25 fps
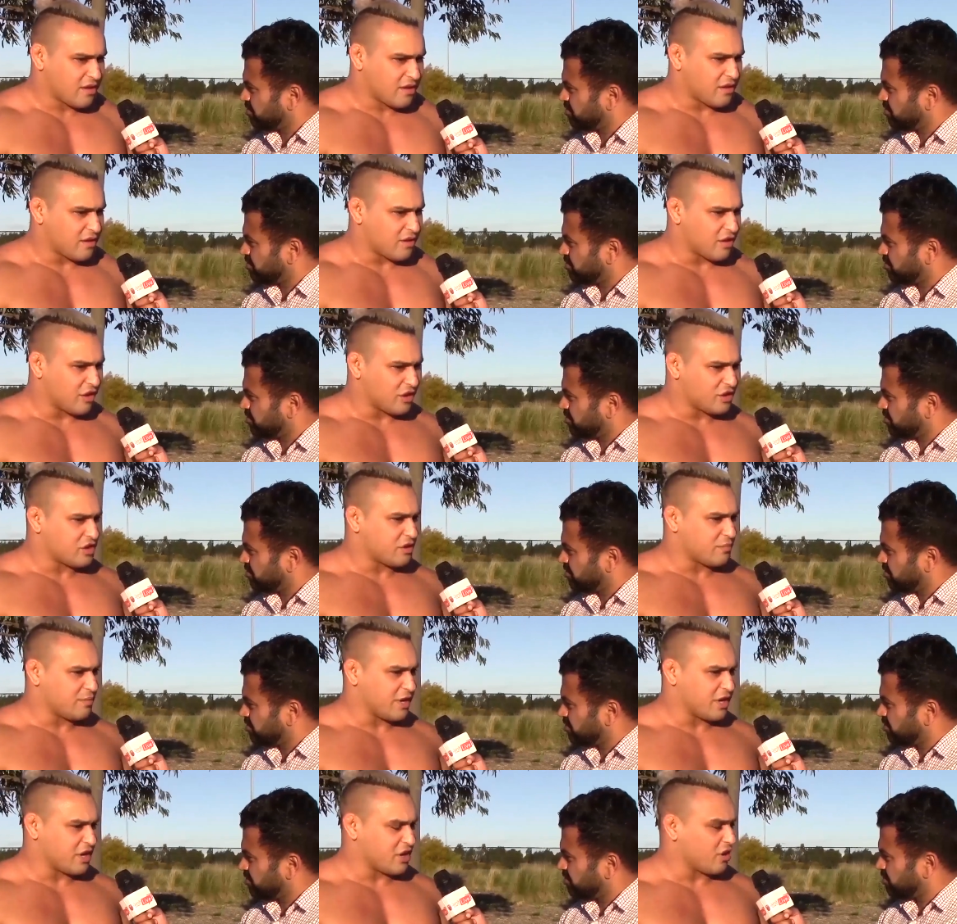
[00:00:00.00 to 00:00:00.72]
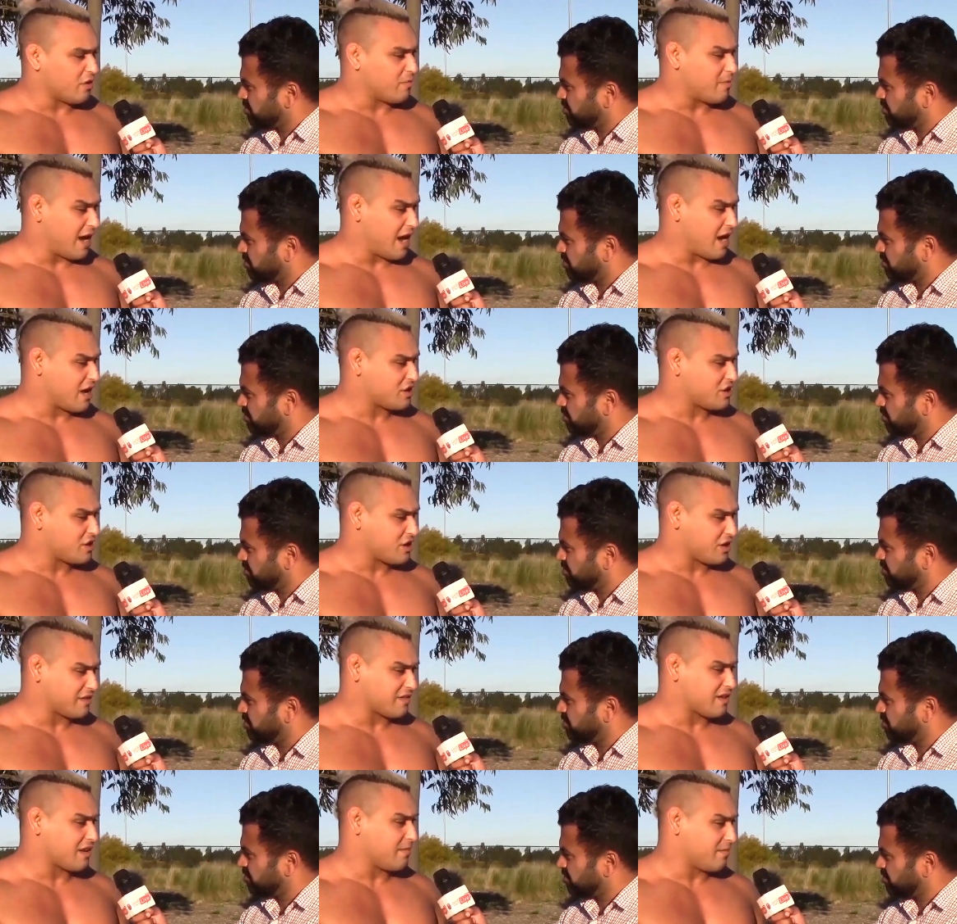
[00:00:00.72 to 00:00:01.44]
Speaker 1: you know it should be a good match.
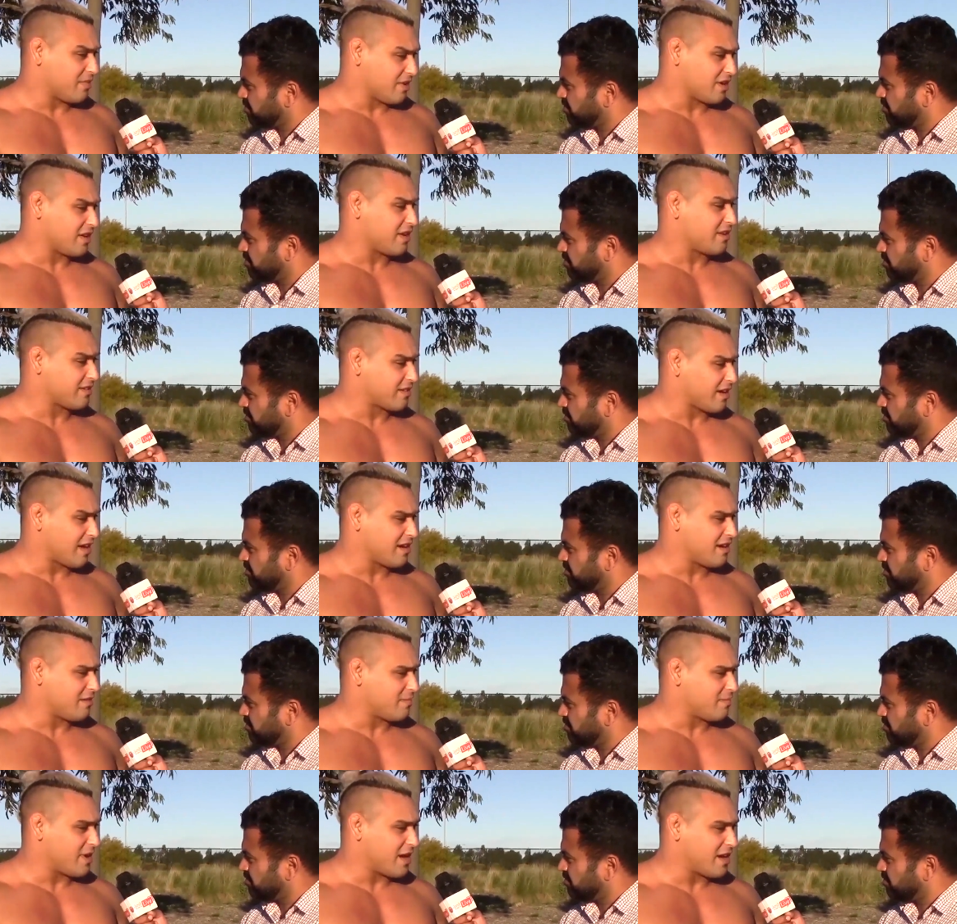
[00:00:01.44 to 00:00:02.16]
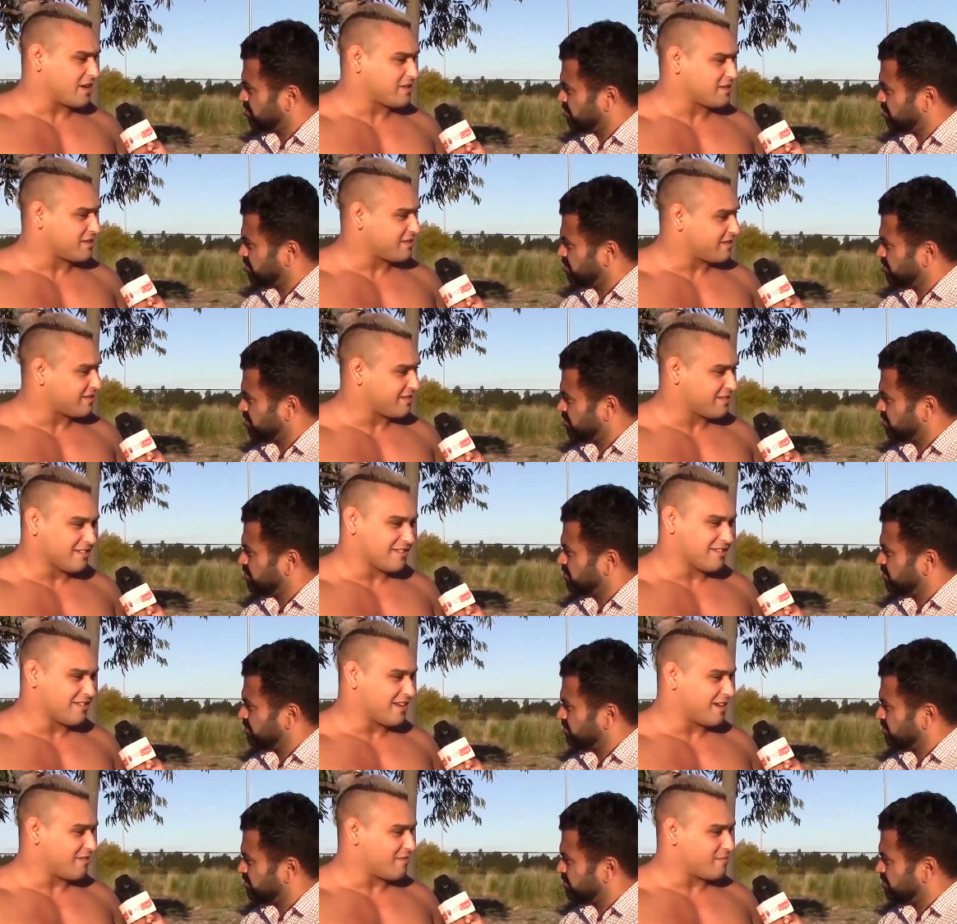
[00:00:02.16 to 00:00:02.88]
It's gonna be an exciting match.
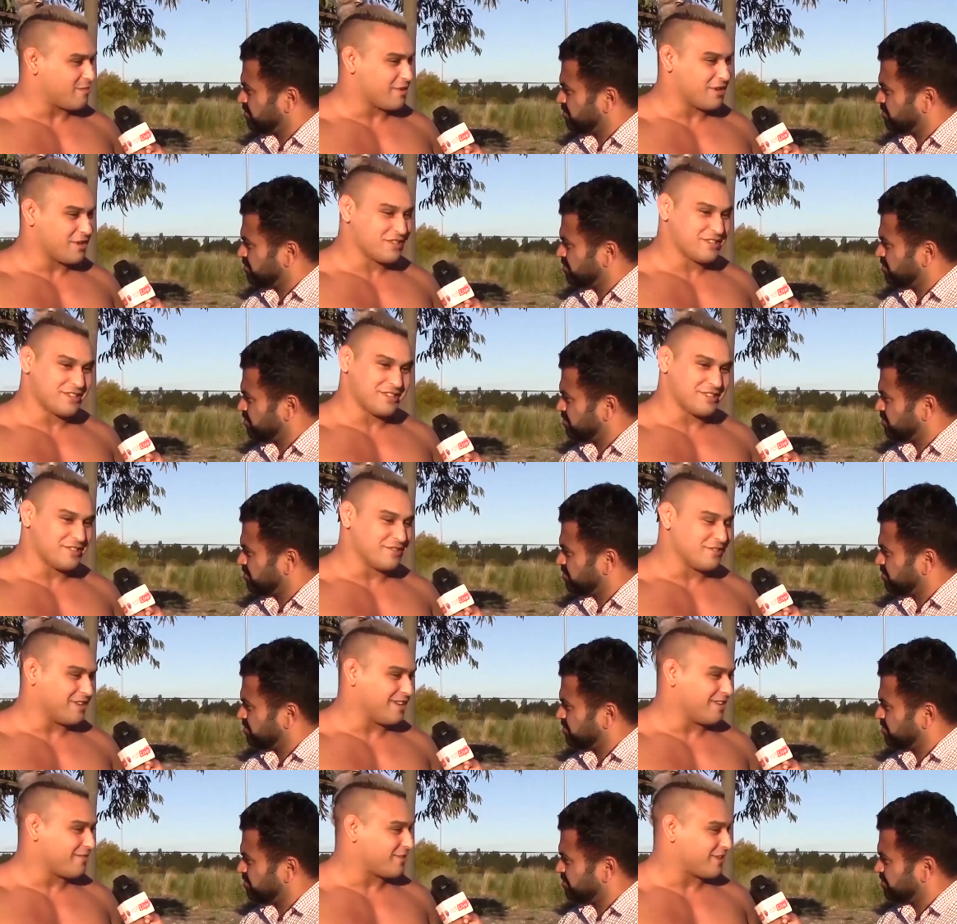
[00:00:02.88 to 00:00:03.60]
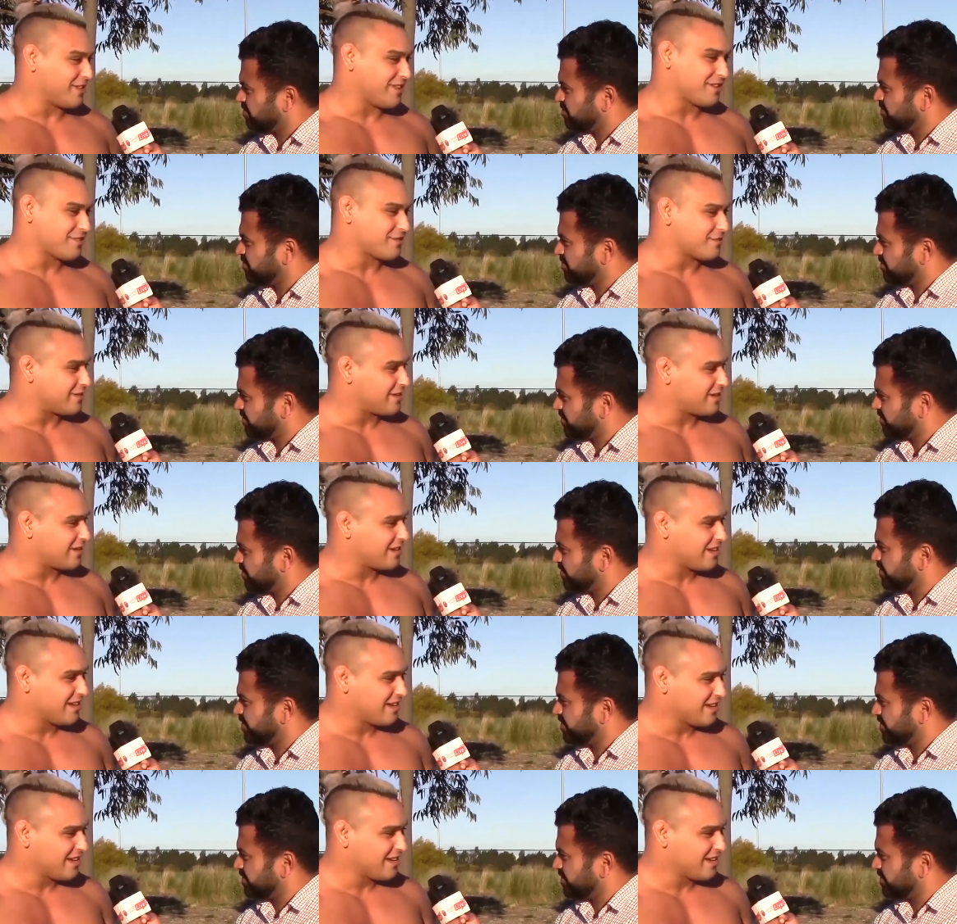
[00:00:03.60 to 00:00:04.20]
You know, everybody should tune in for this one.